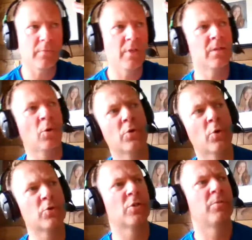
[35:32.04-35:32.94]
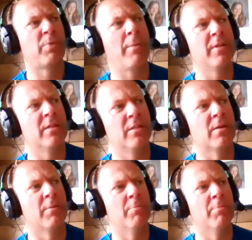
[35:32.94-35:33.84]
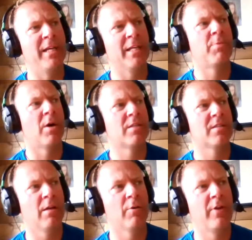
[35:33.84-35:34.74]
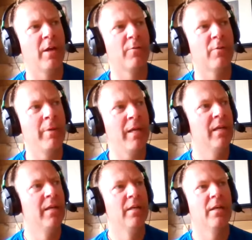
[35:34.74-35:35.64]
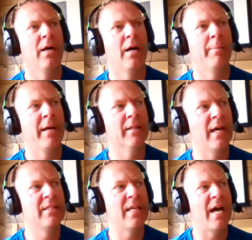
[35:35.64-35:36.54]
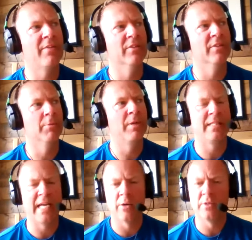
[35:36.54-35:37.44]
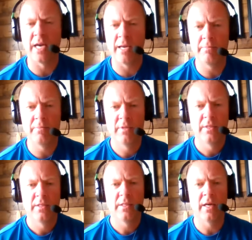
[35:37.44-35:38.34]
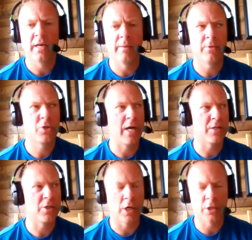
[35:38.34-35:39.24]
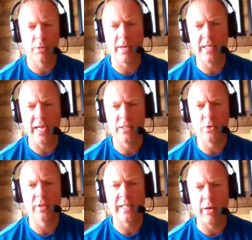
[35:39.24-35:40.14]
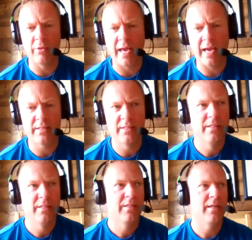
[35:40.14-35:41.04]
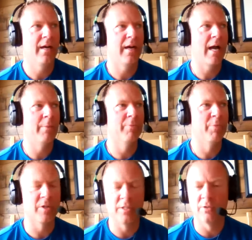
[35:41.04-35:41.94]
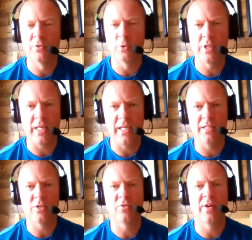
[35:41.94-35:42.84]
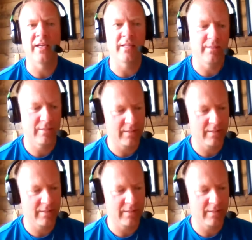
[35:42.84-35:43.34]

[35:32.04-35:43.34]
Those are probably some of the biggest parts of self-care for me. I like to have a little bit of downtime, try to structure my day to allow that. I'm a person of routine. So if I can,